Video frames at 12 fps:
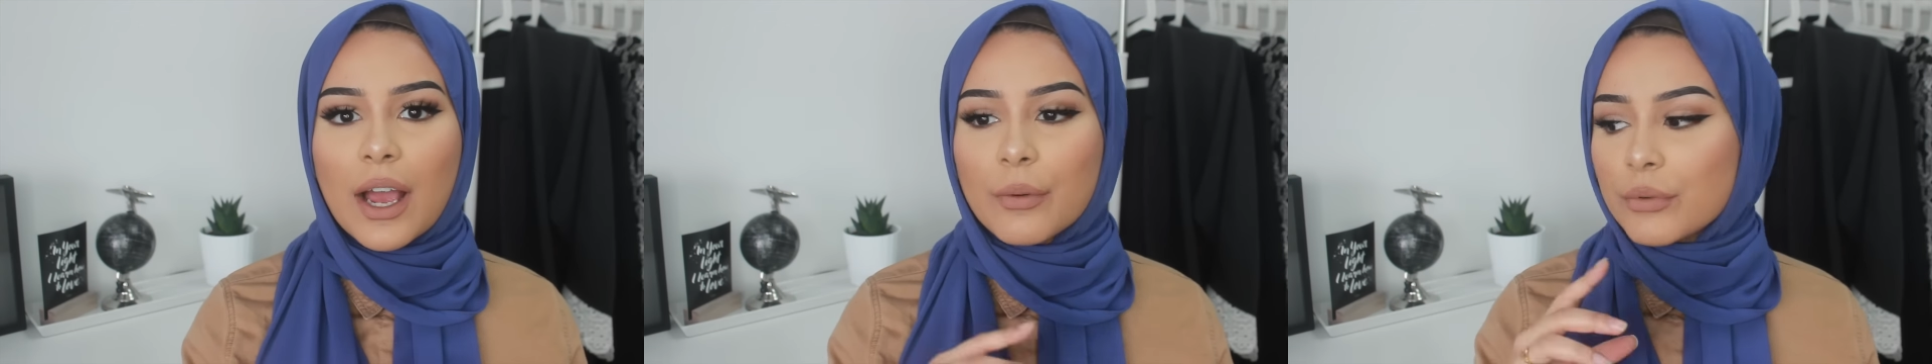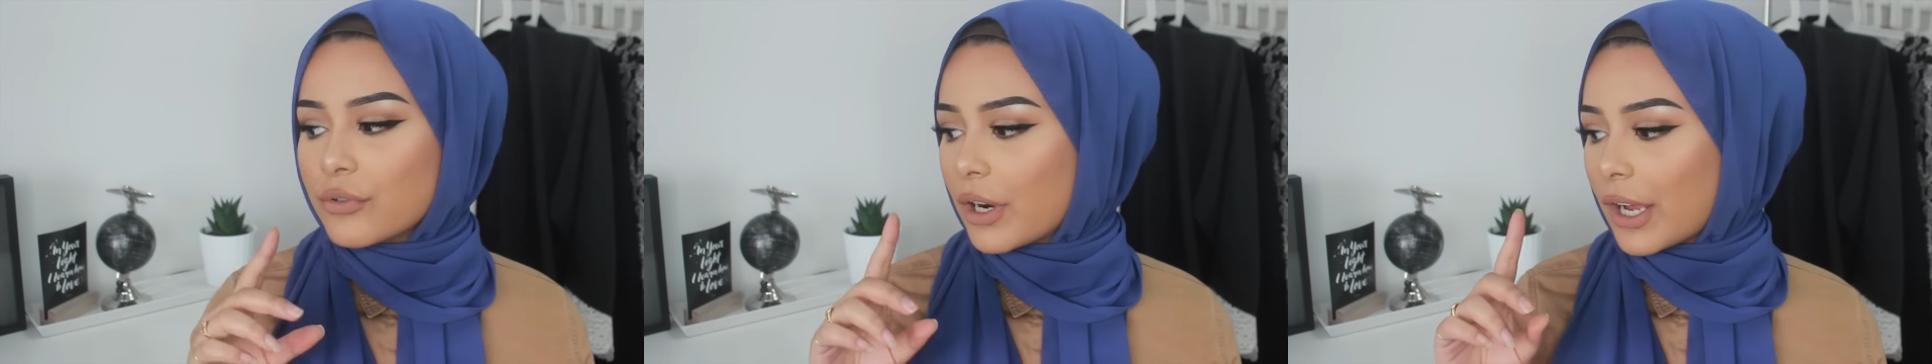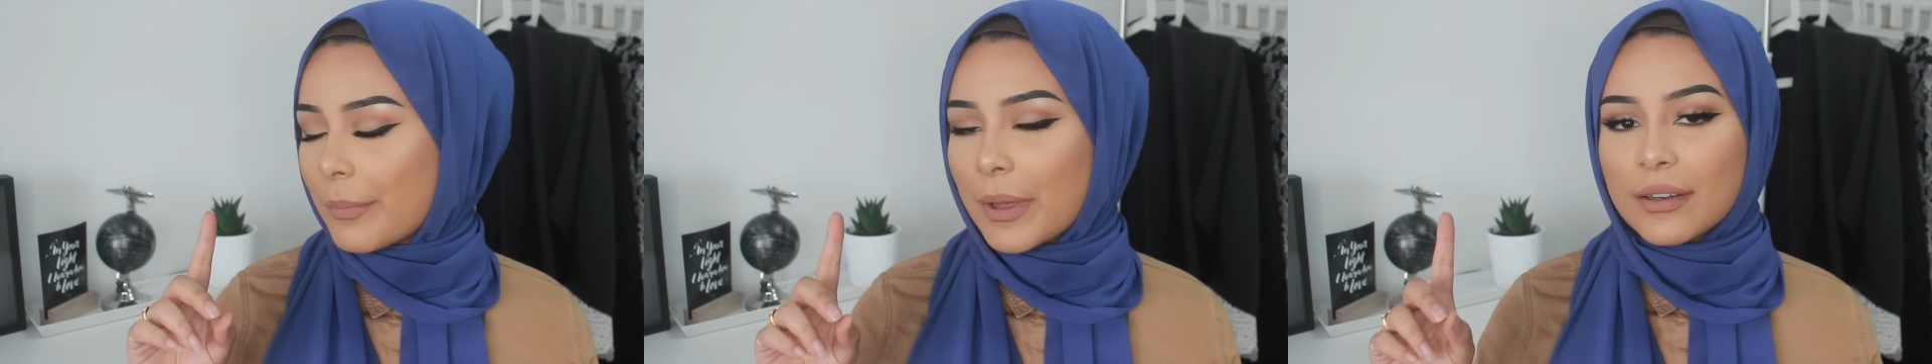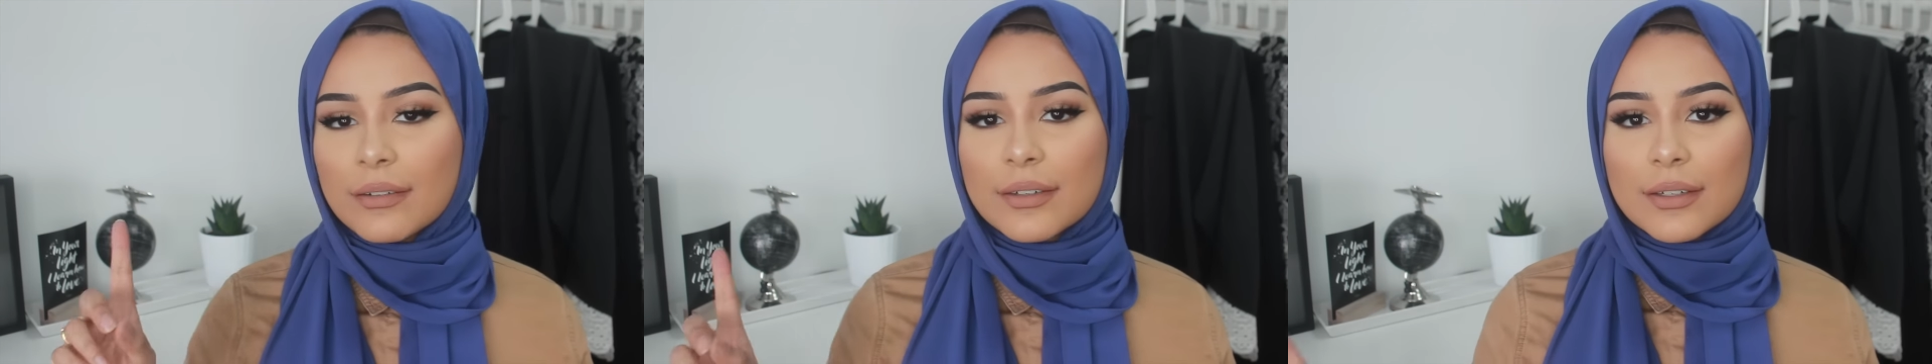I would
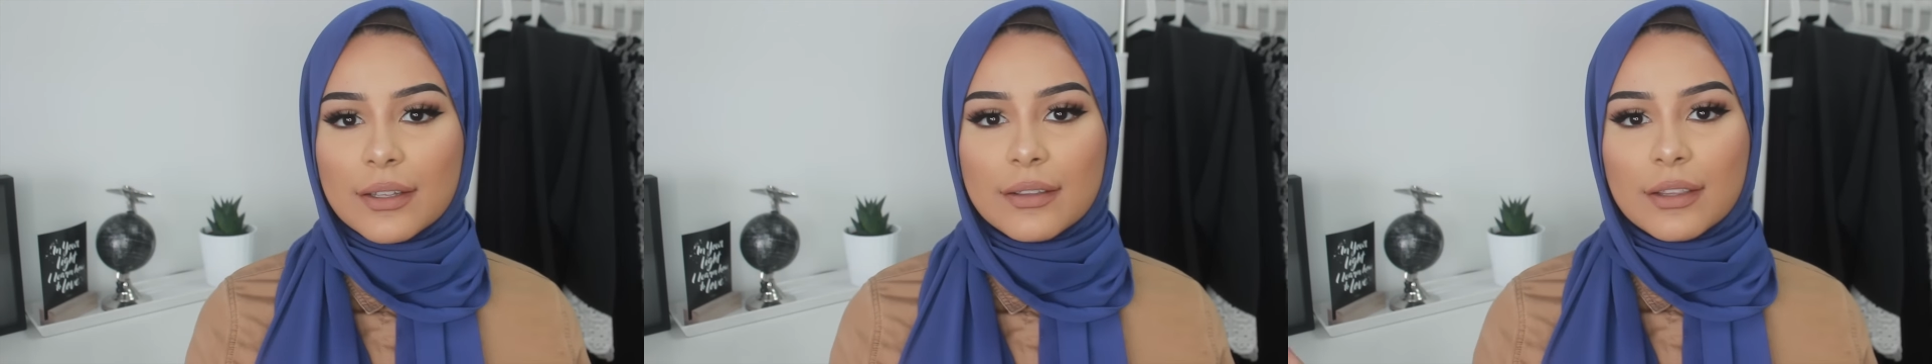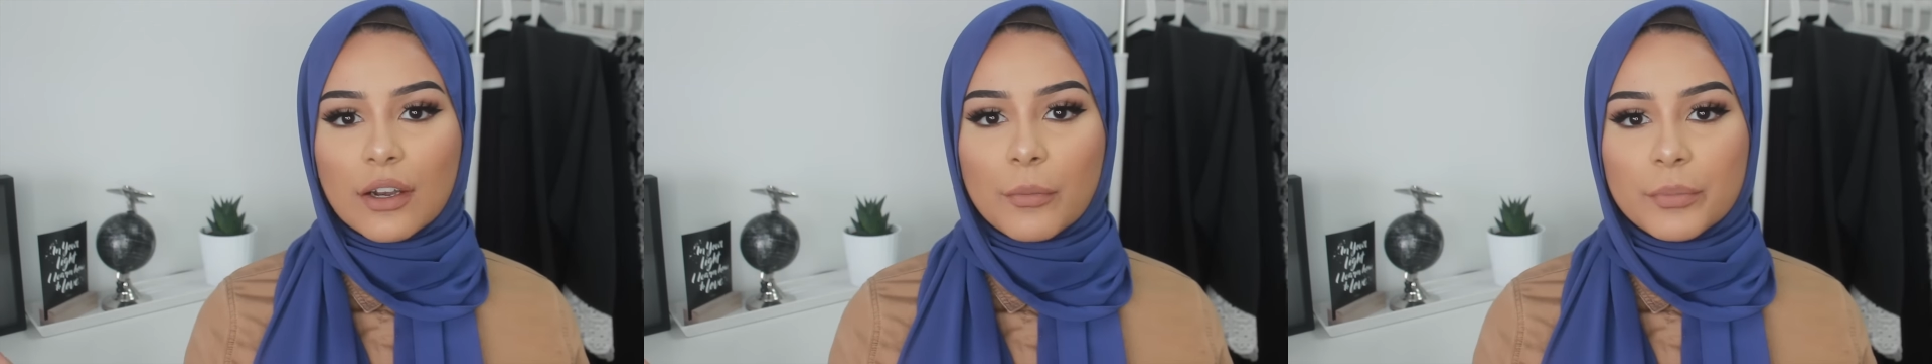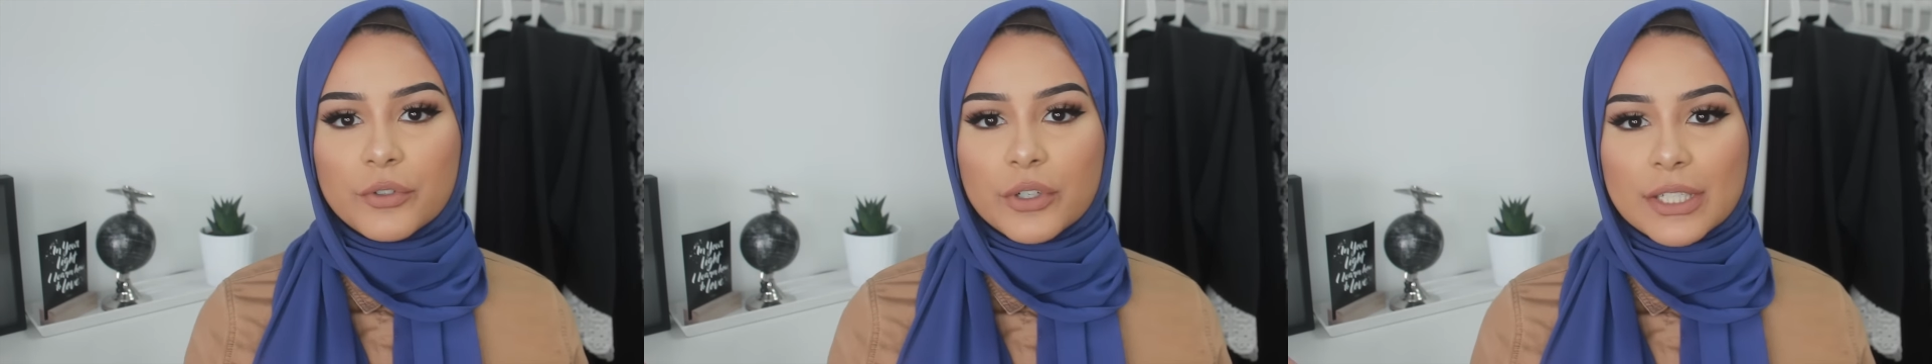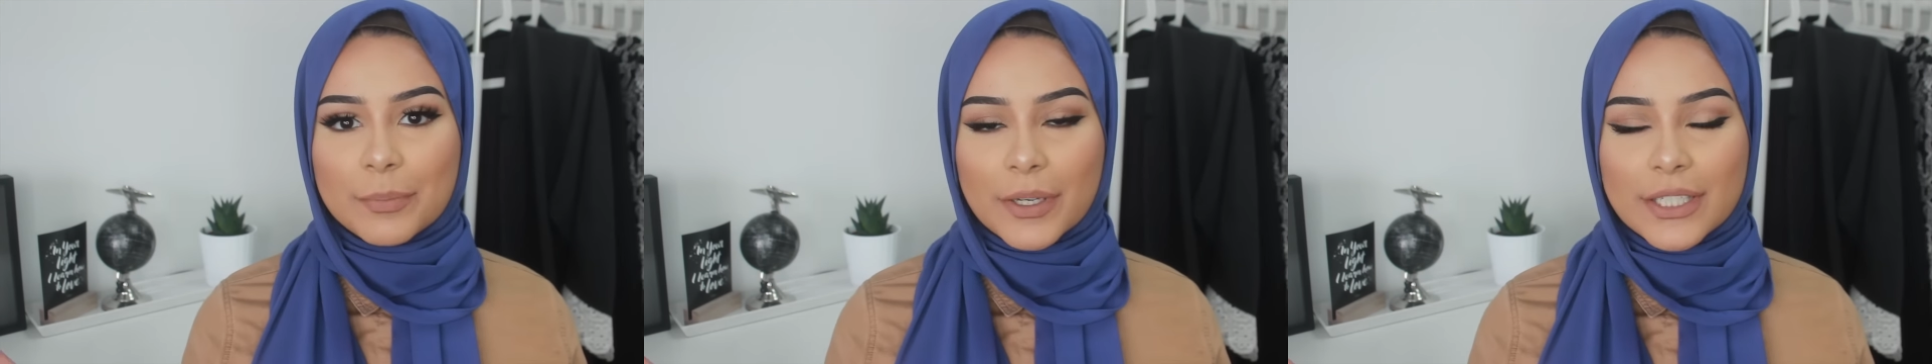recommend the
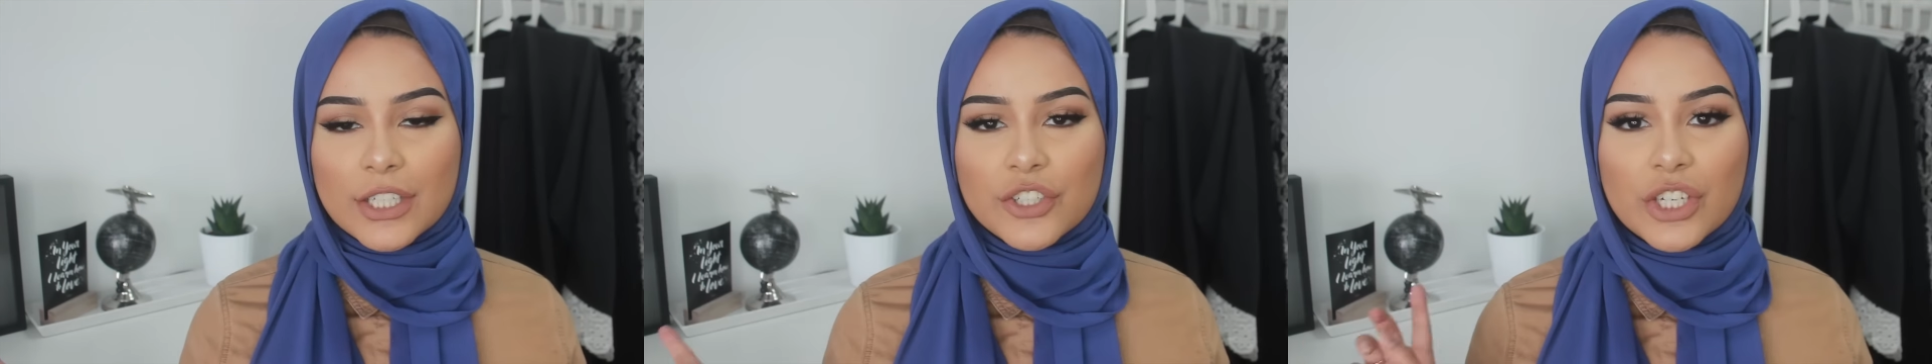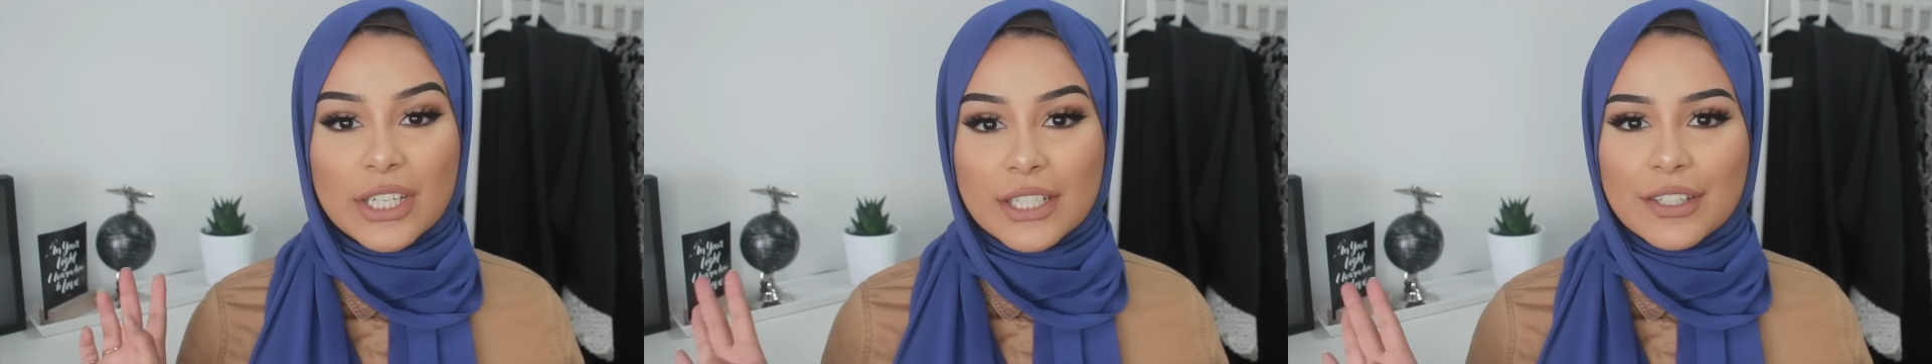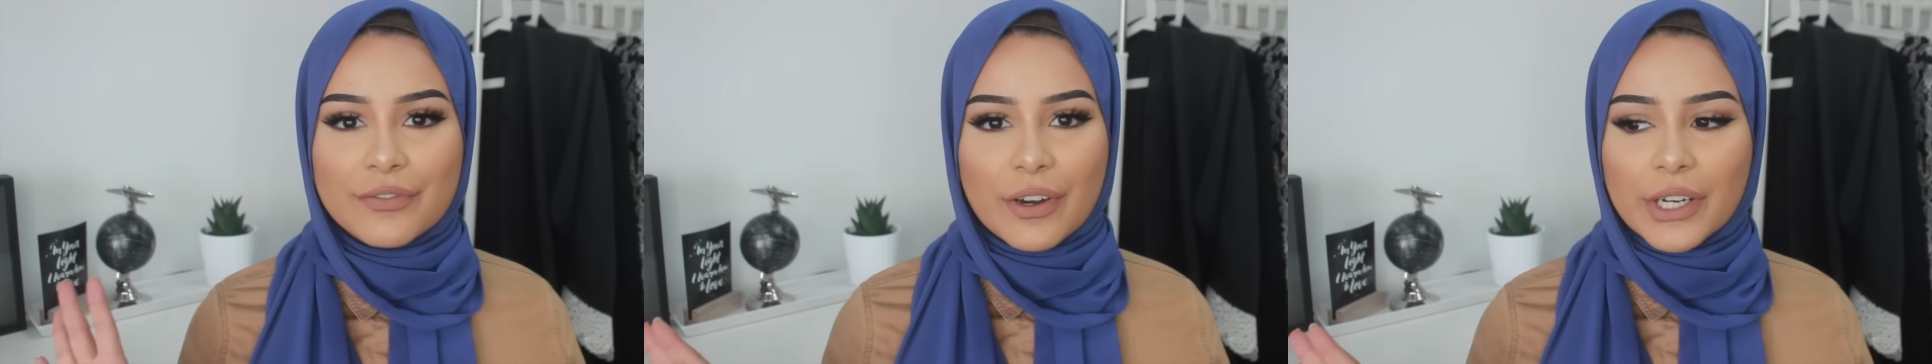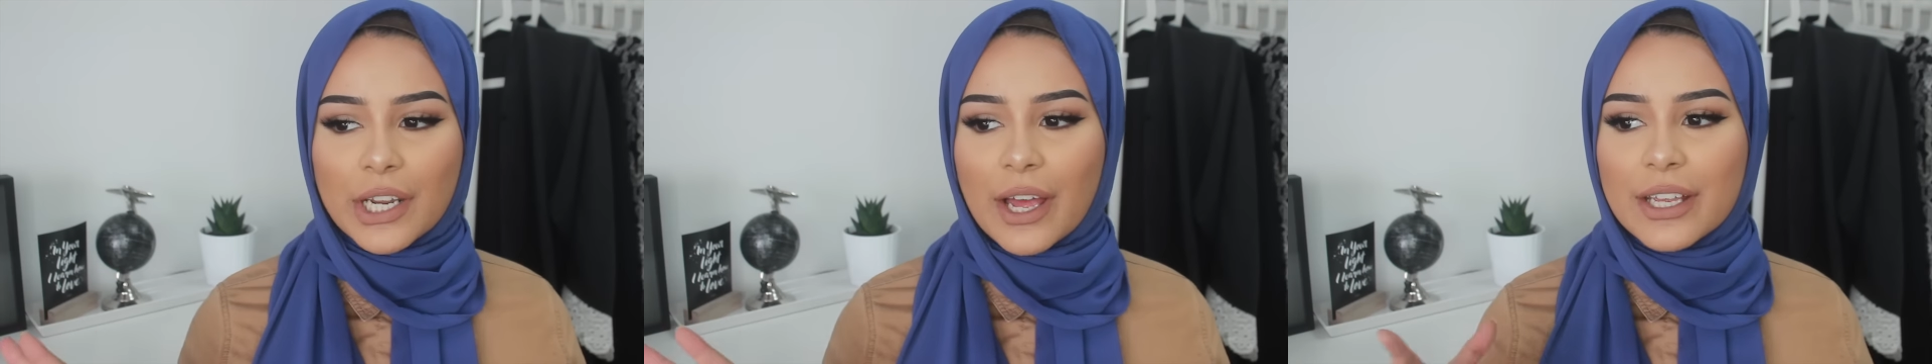L'Impératrice by D&G, because it's
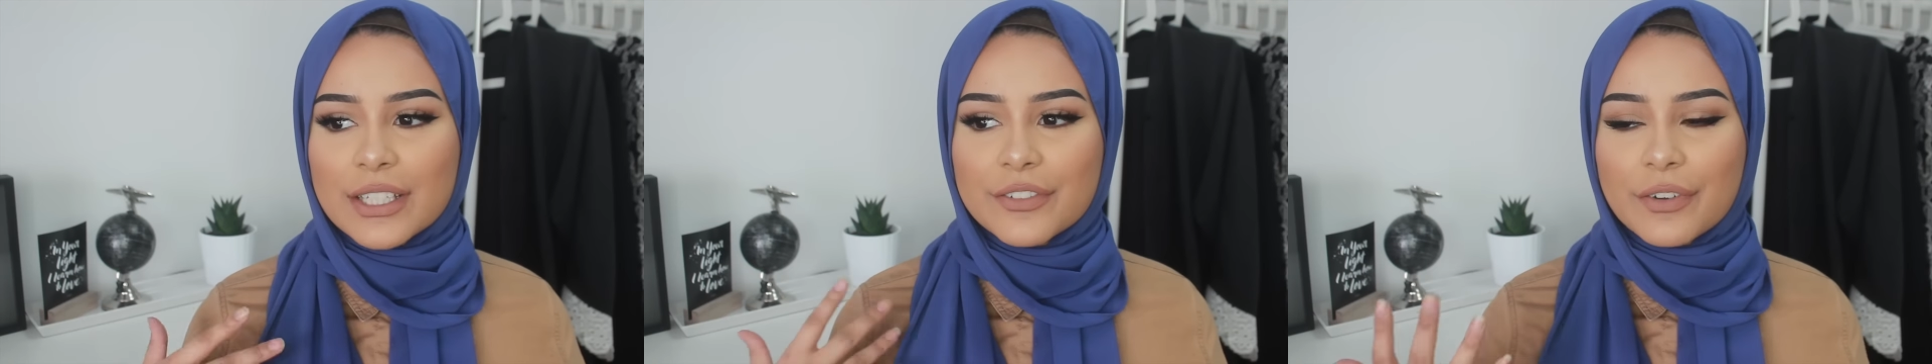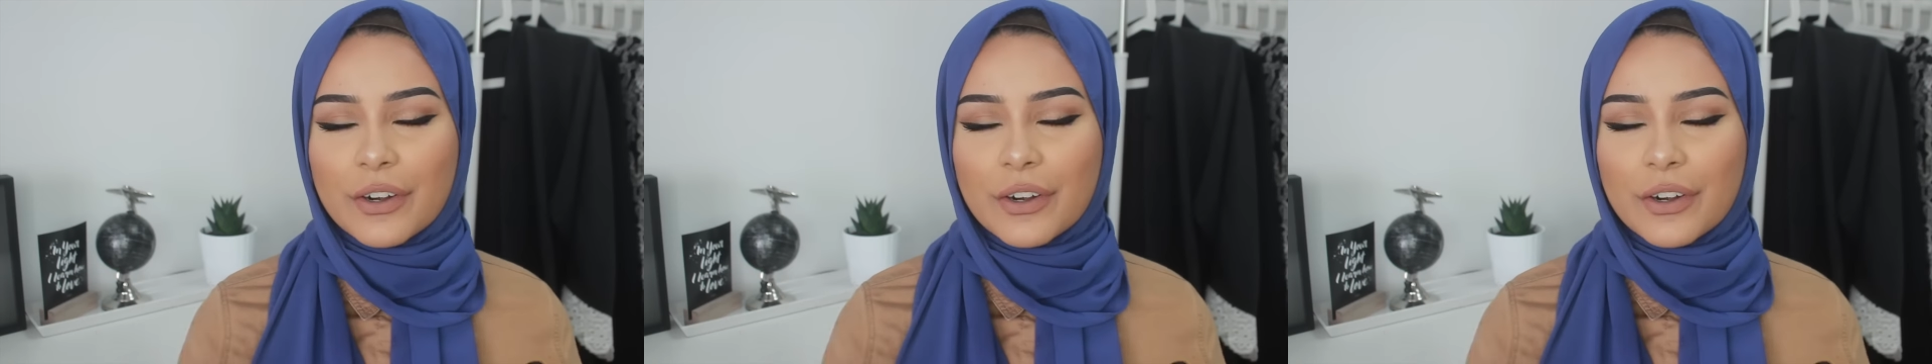very light,